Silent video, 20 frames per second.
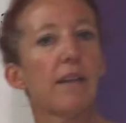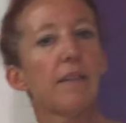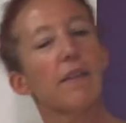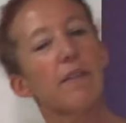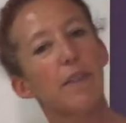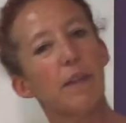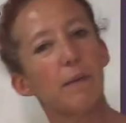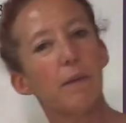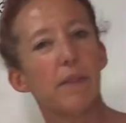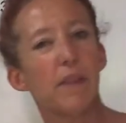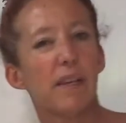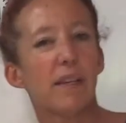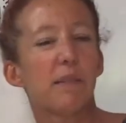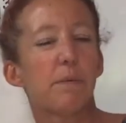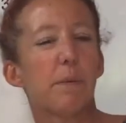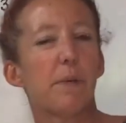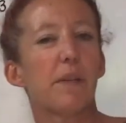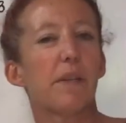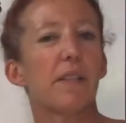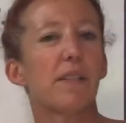The thing with
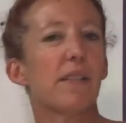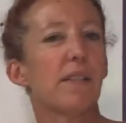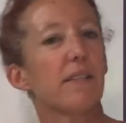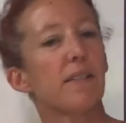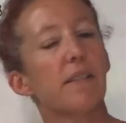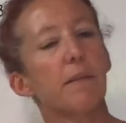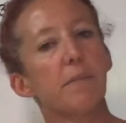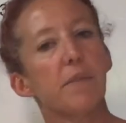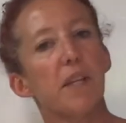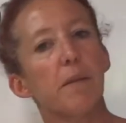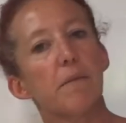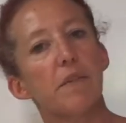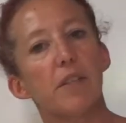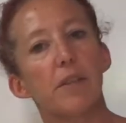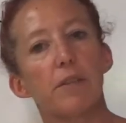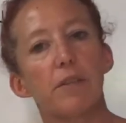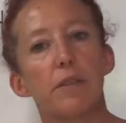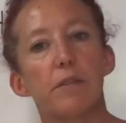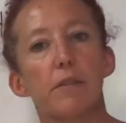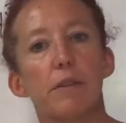exponents is sometimes
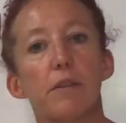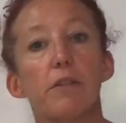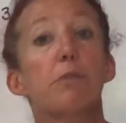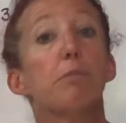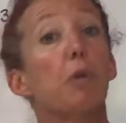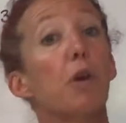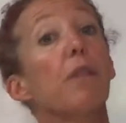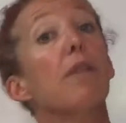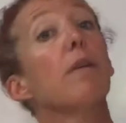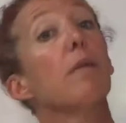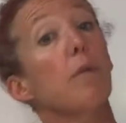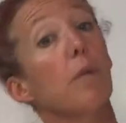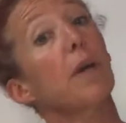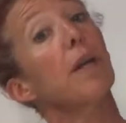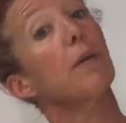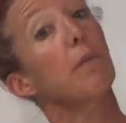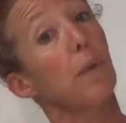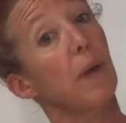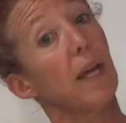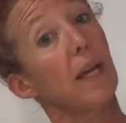there's more than
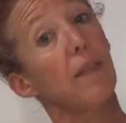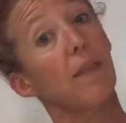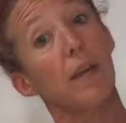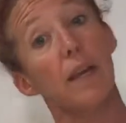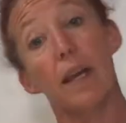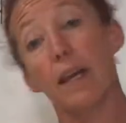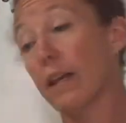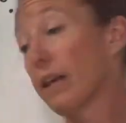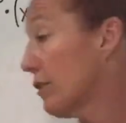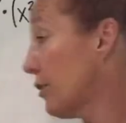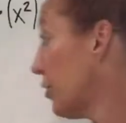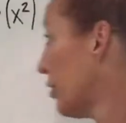one way that I could